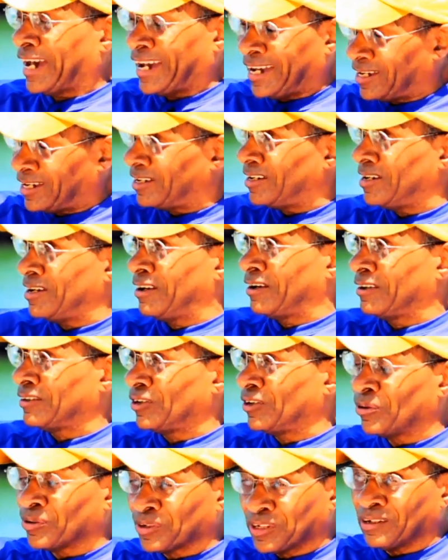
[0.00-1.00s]
Hang in there.
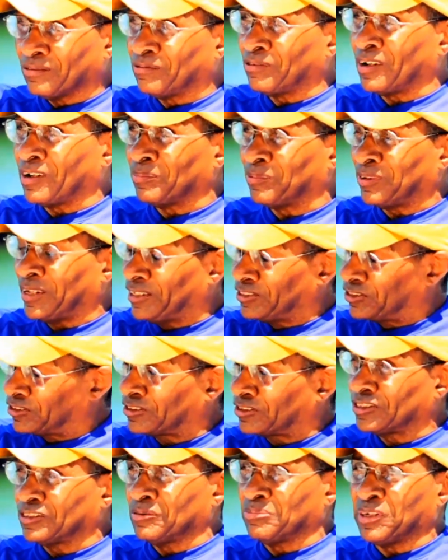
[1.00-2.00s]
Don't give up. Things
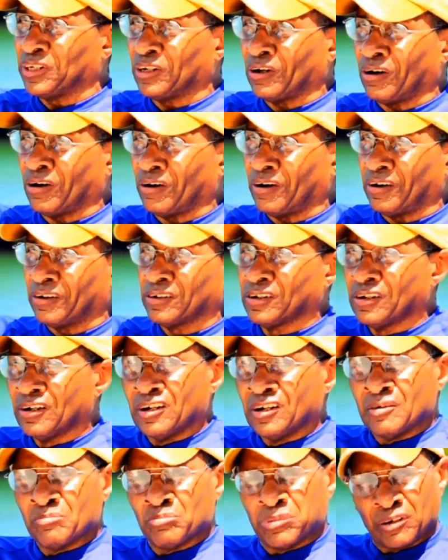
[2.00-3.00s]
are going to be hard.
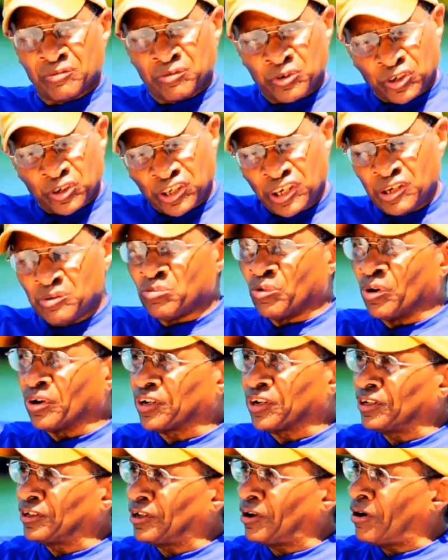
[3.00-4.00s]
But if you keep
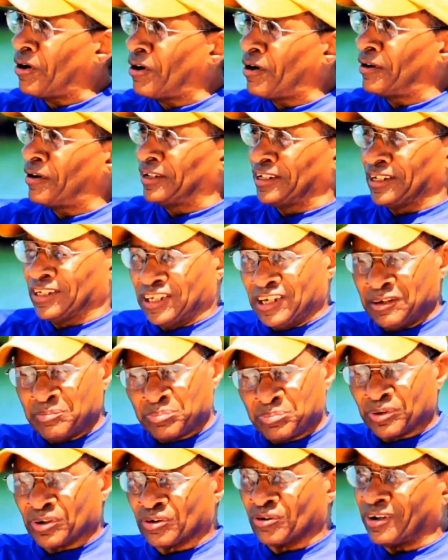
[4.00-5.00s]
working hard and
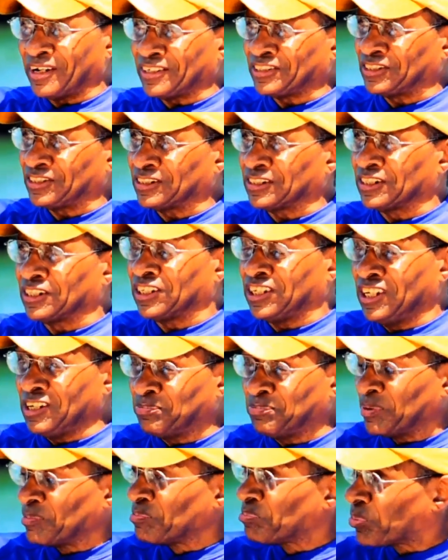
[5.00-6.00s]
keep progressing and
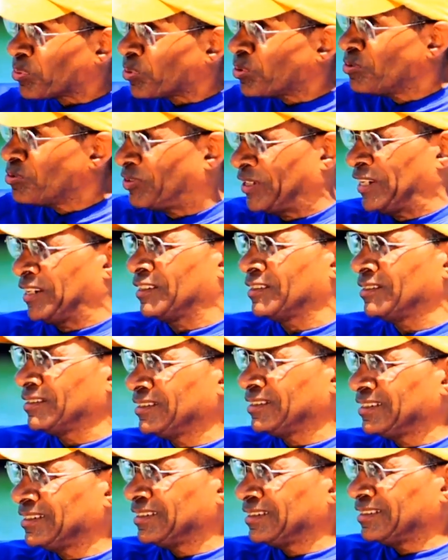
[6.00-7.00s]
keep improving,
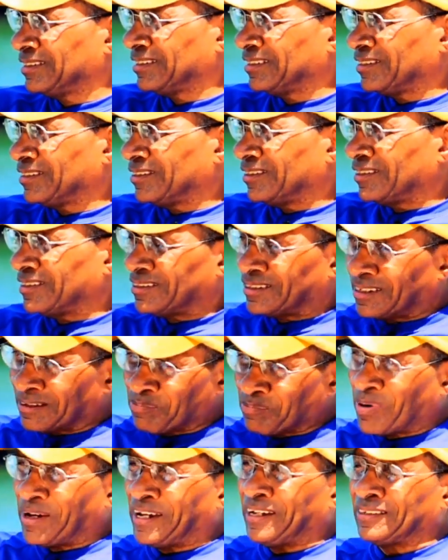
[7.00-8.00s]

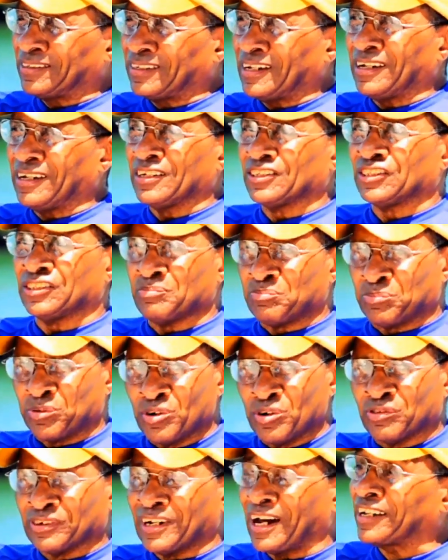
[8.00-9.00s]
the main thing is
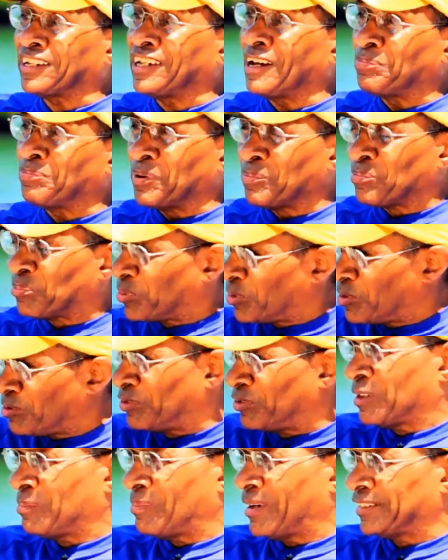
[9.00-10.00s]
improving. I kept
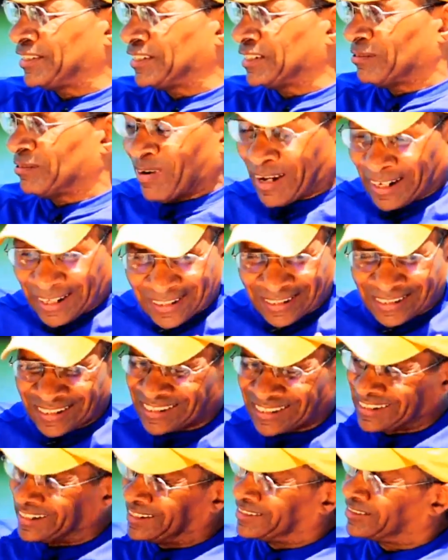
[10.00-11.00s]
improving myself. I didn't
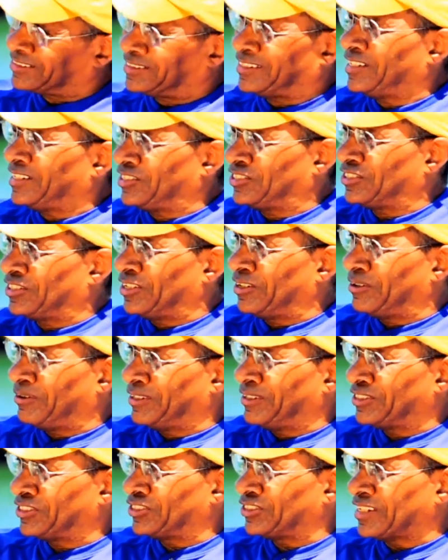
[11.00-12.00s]
stay
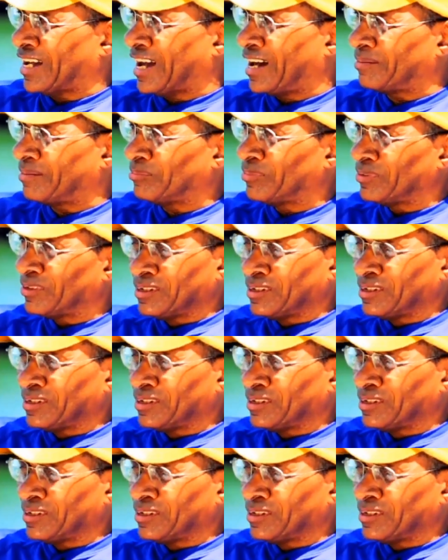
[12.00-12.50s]
stationary and stop.